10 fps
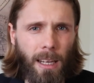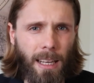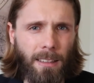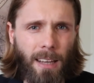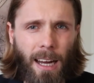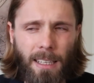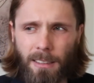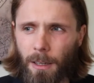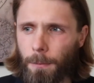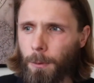Anxiety
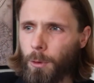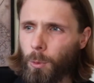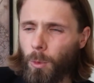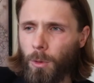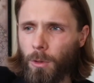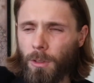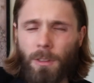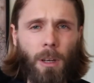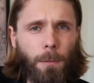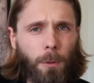sufferers,
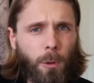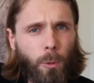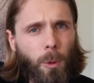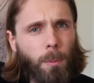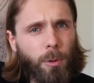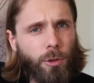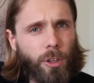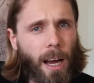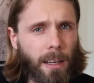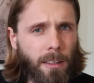sufferers will
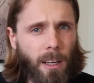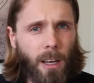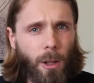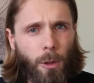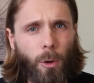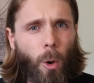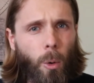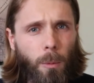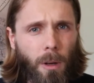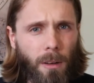project their
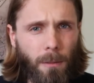own